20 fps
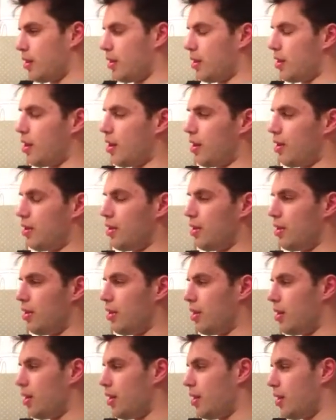you know,
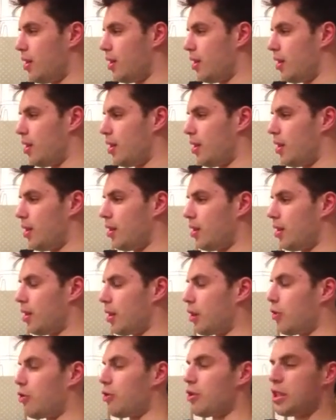the
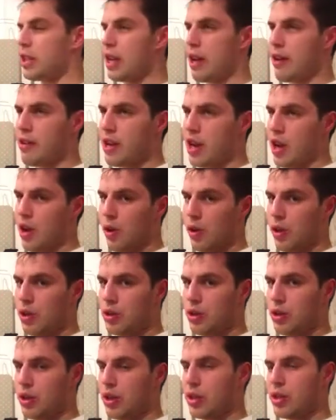Chris
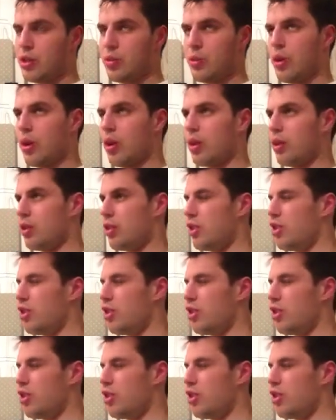Ariolas of this world.